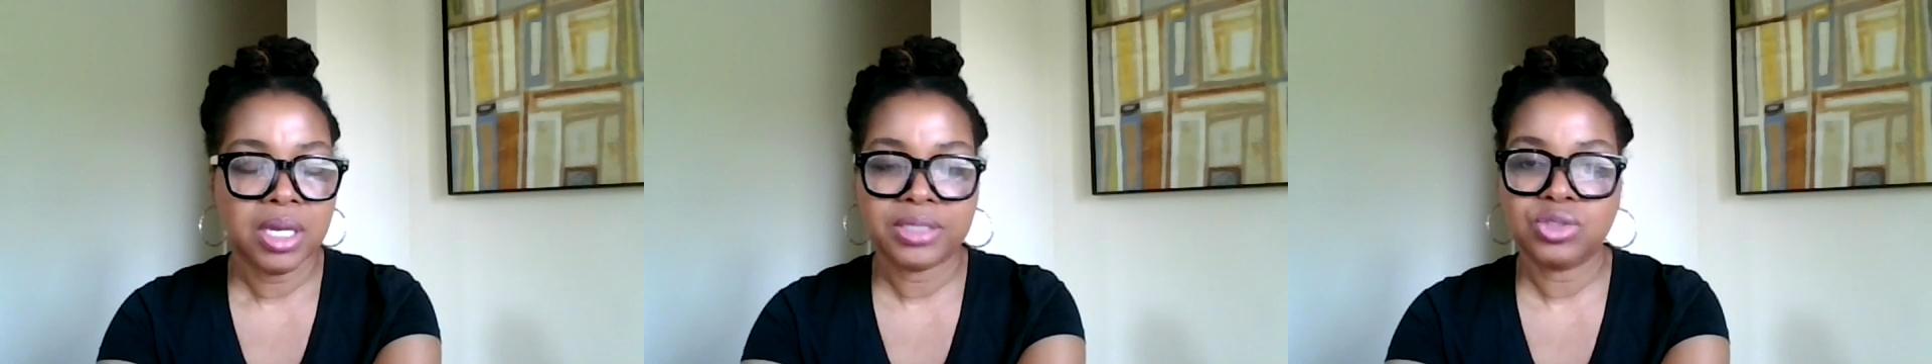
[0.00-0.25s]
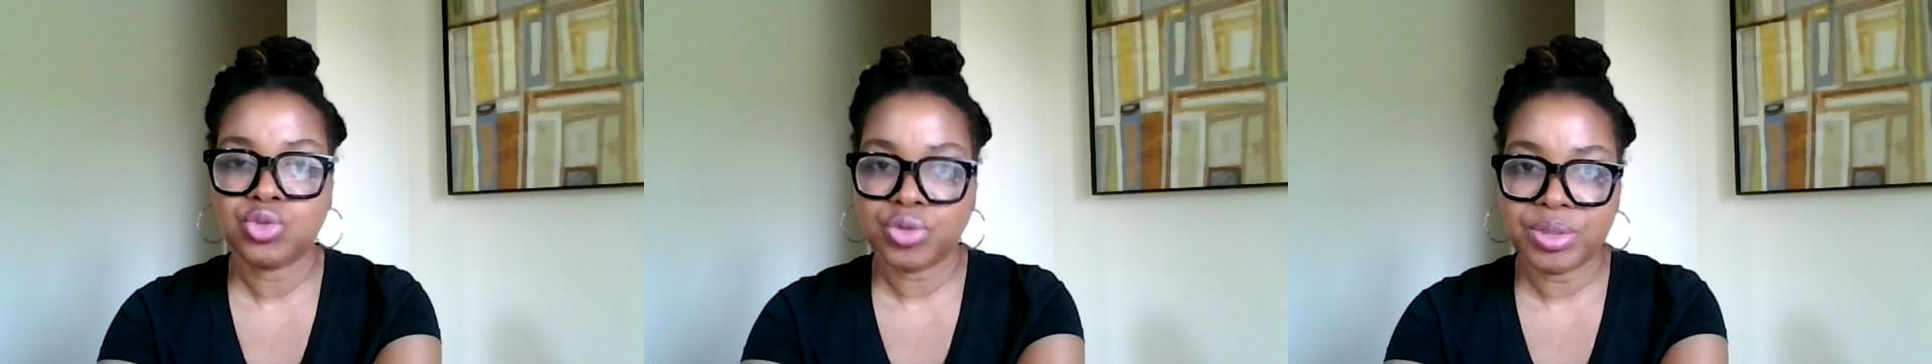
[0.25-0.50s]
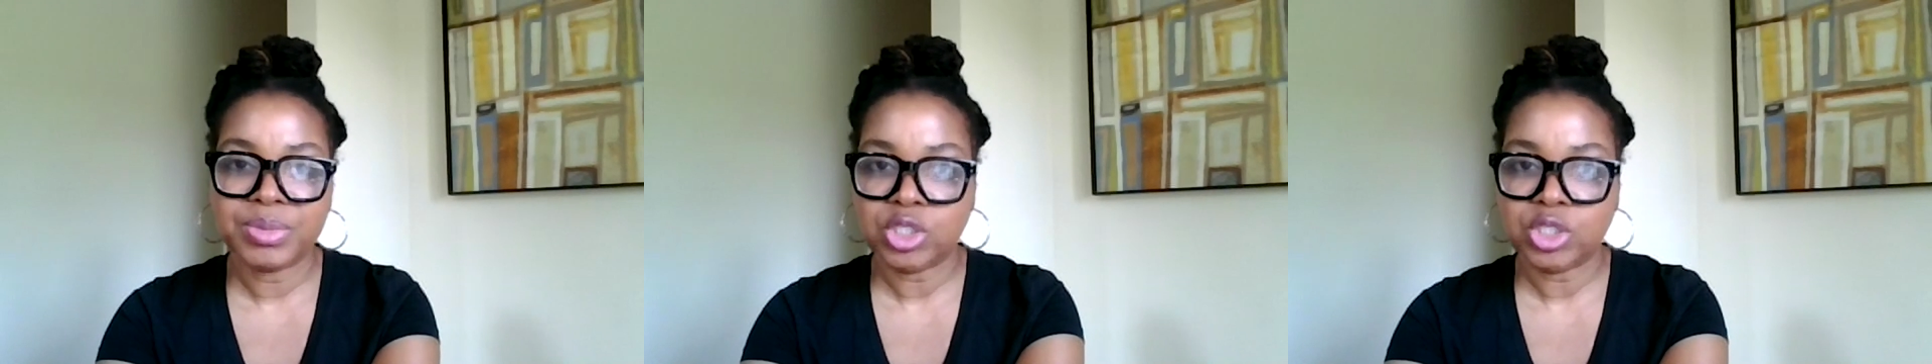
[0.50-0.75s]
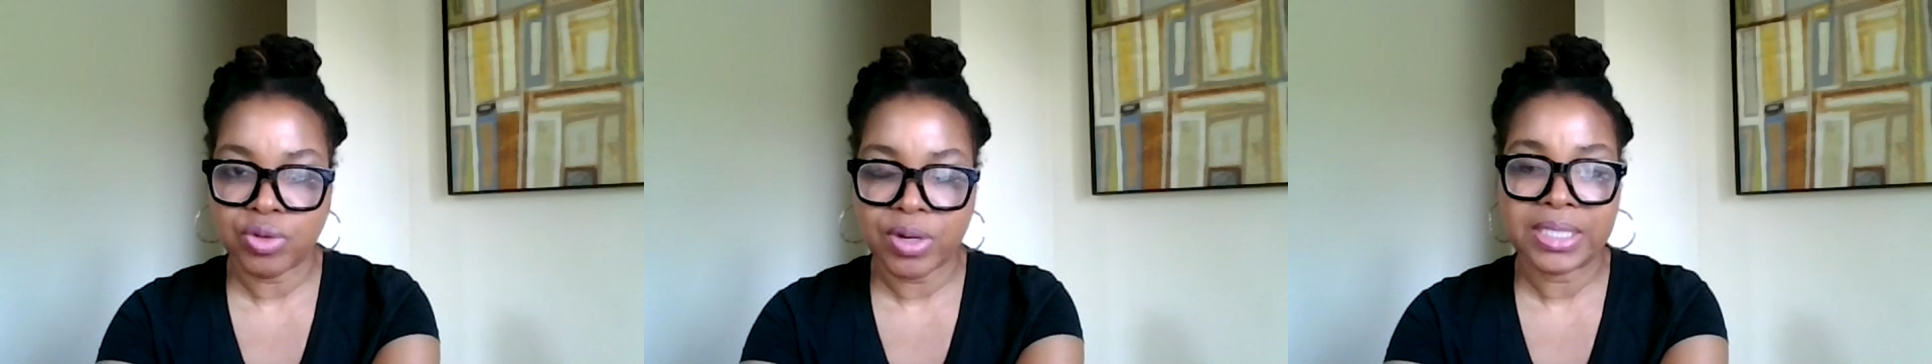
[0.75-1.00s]

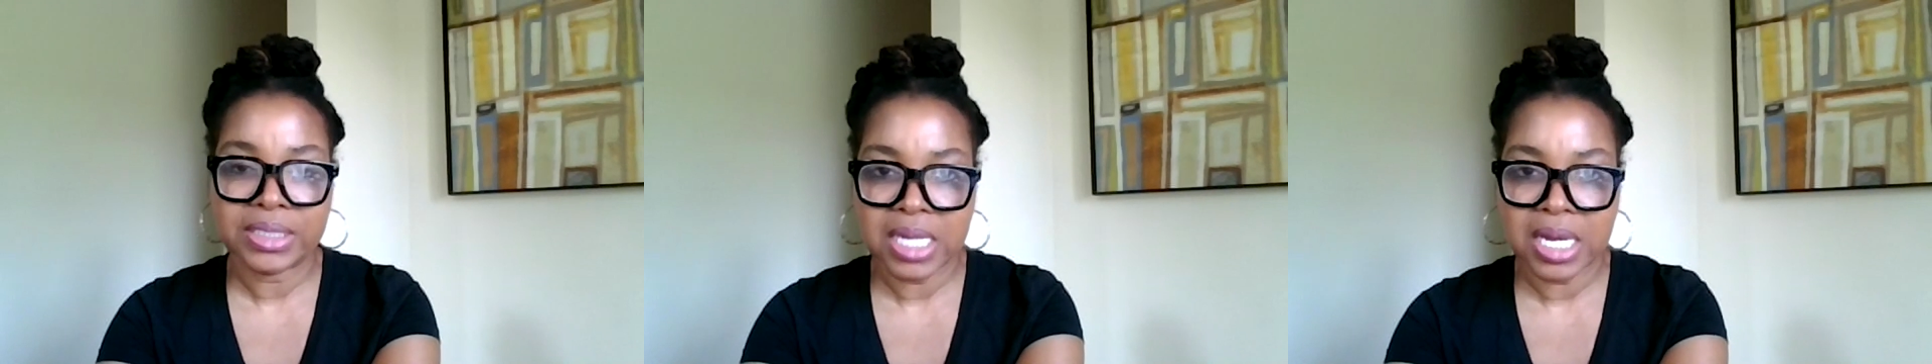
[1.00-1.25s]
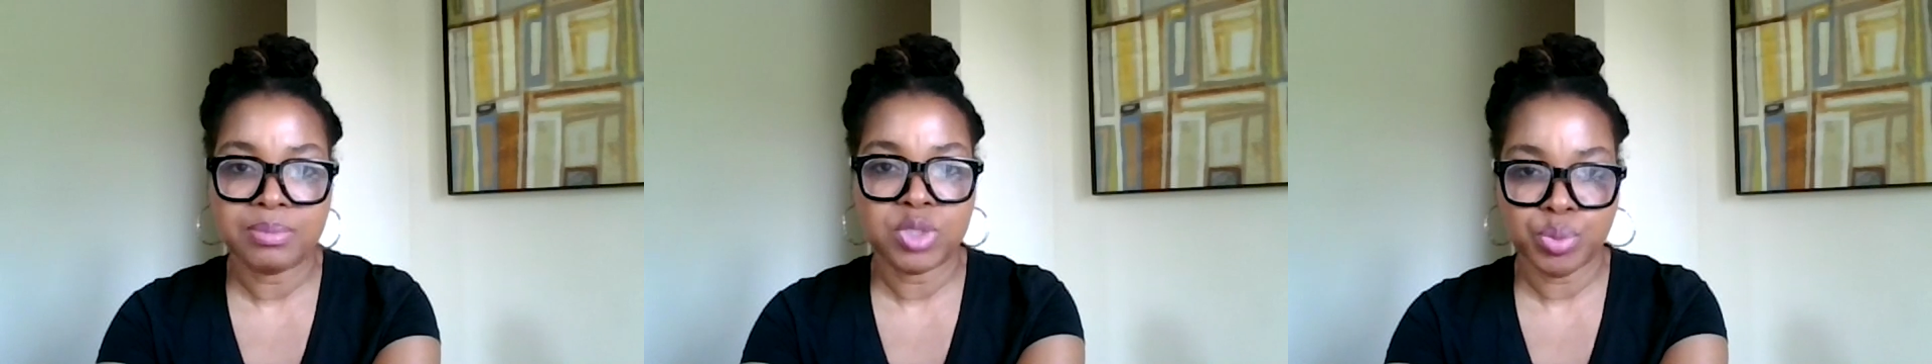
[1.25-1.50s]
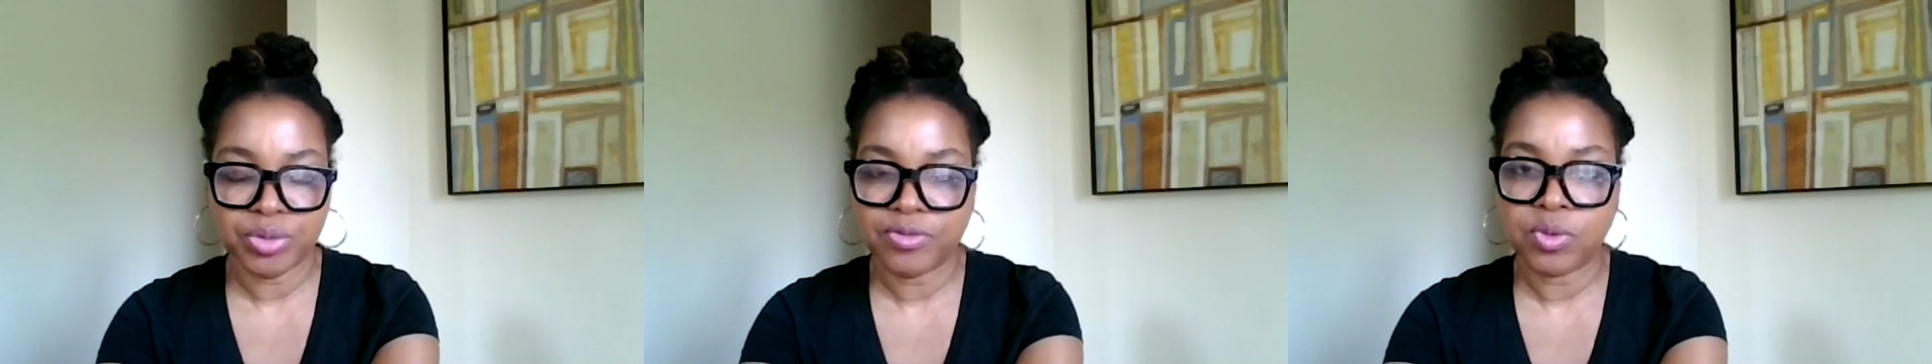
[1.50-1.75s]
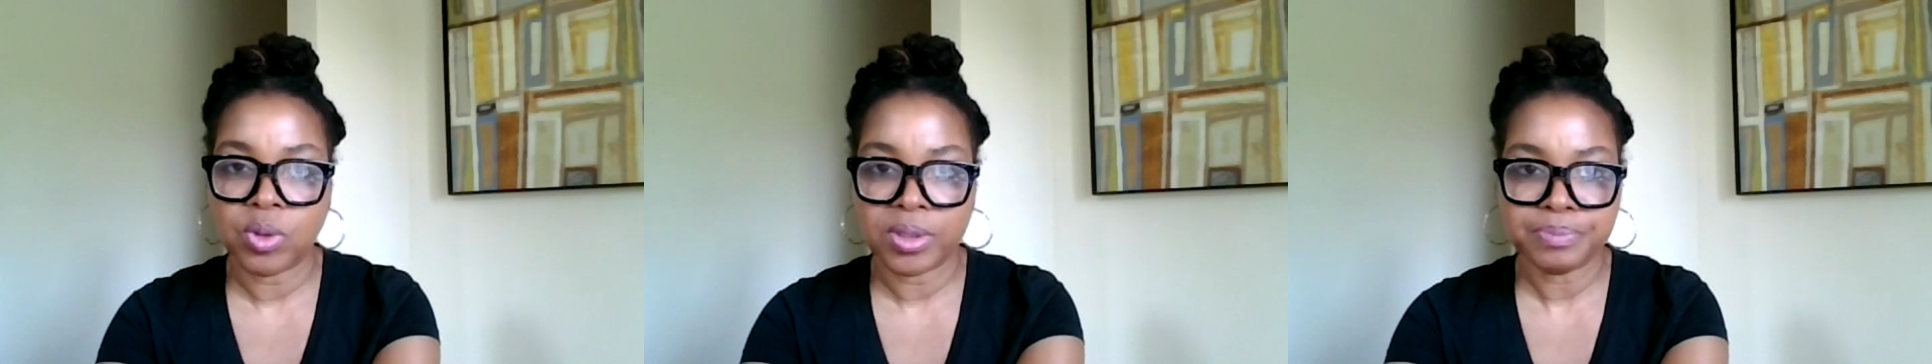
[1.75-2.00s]
extremely trying times
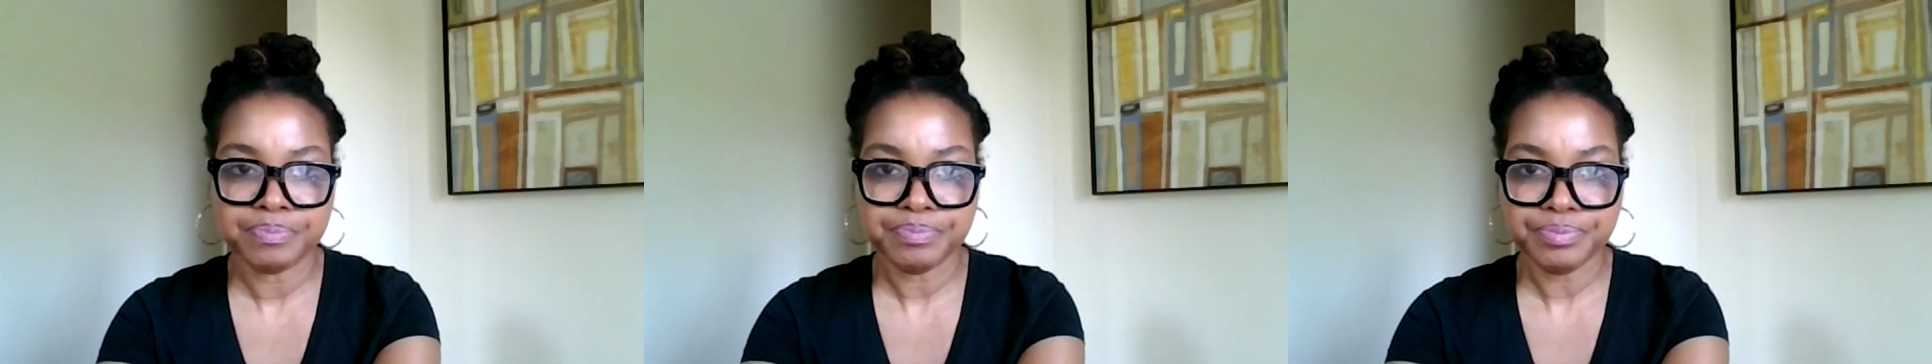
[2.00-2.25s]
before.